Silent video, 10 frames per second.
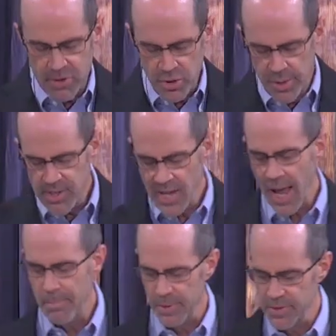two
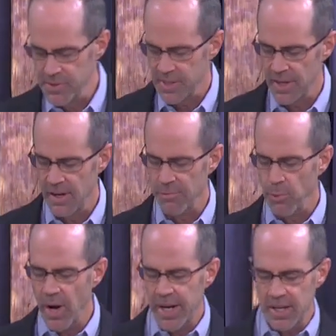examples of
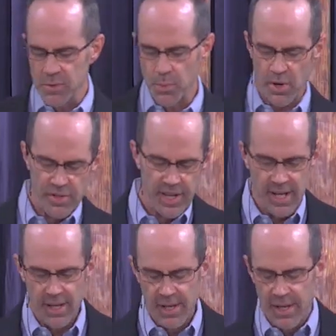what is worthy